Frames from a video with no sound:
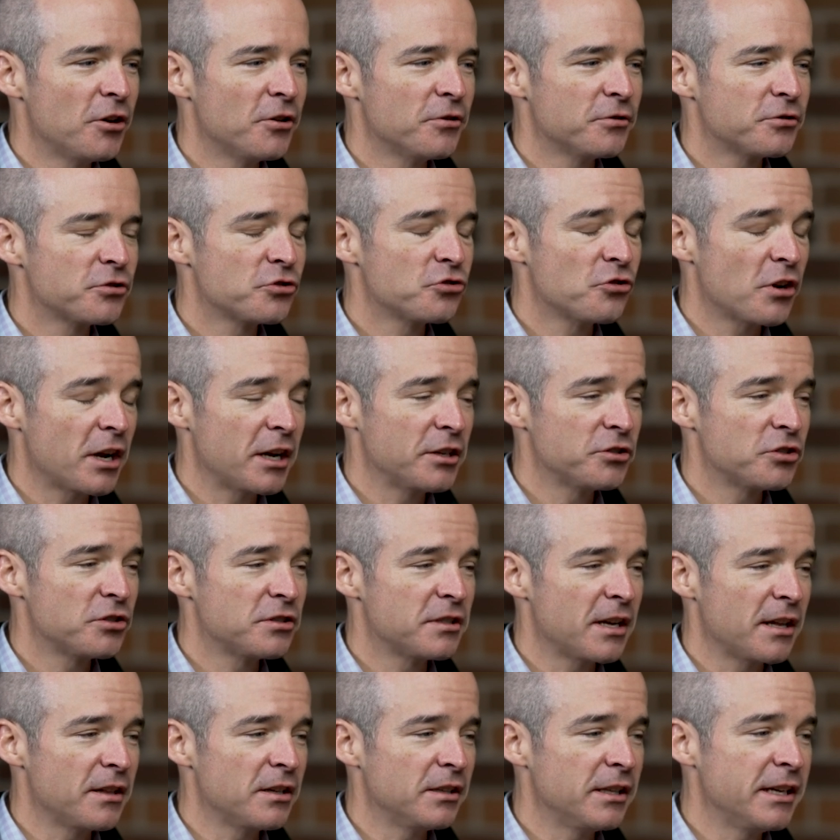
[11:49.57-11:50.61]
strange to
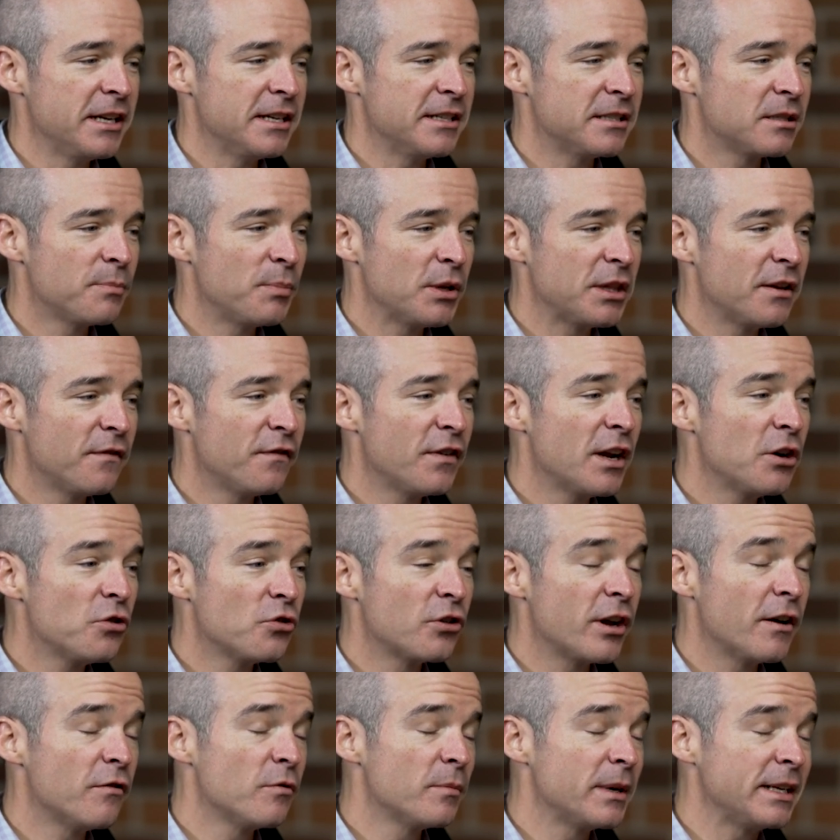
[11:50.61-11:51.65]
say the least. But the federal
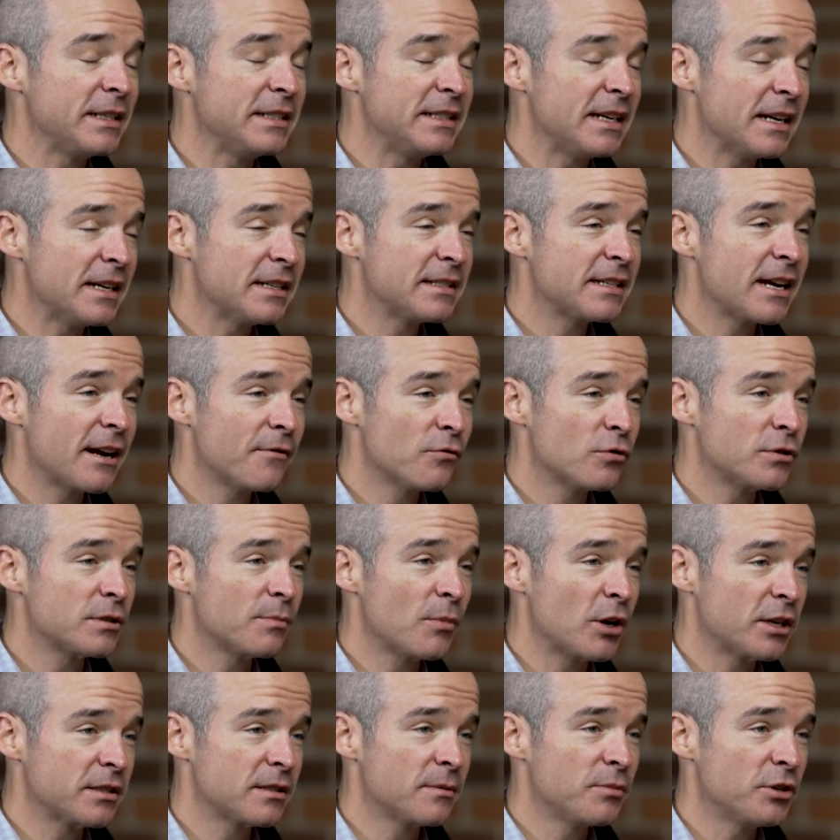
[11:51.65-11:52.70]
government does have a
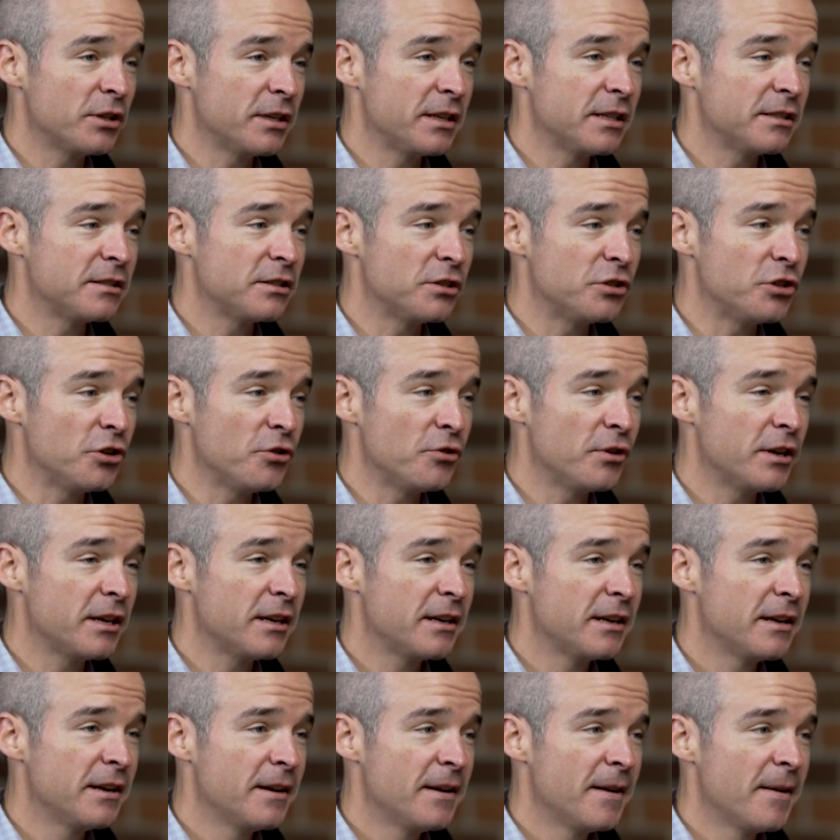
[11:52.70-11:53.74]
responsibility to do
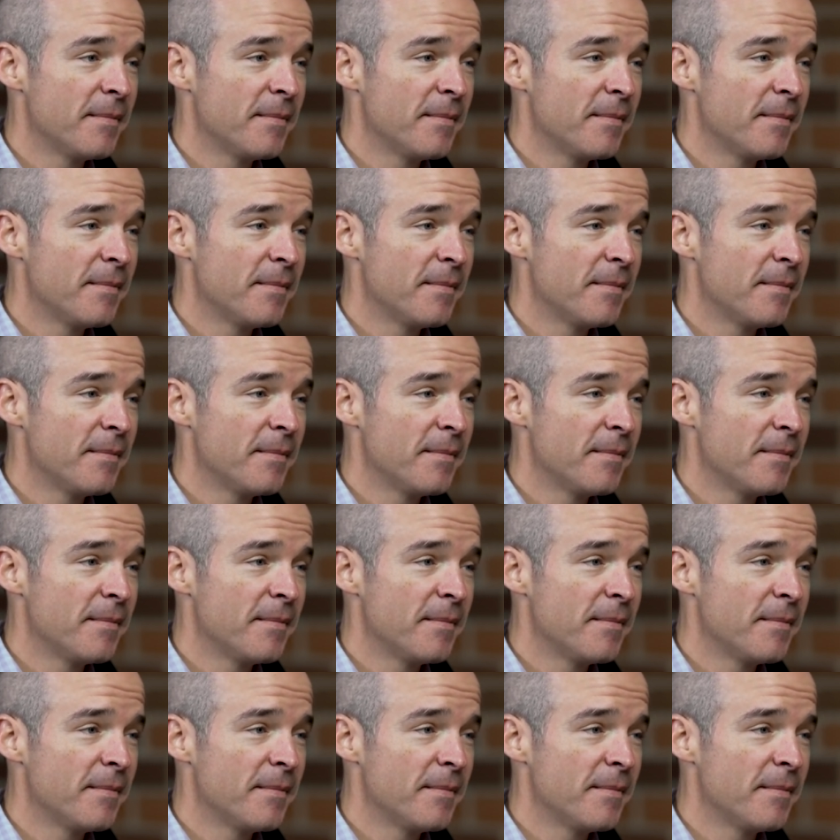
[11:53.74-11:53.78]
it.